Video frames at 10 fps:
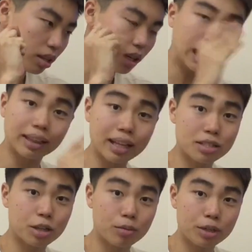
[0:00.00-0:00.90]

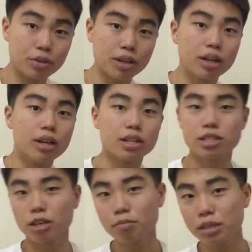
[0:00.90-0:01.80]
Atletico Madrid.
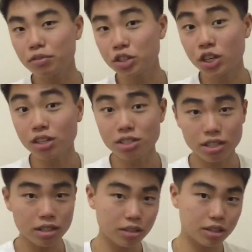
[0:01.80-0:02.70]
Some even
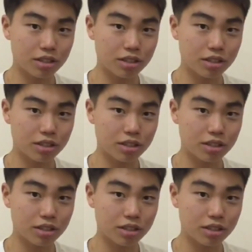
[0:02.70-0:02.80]
Chelsea.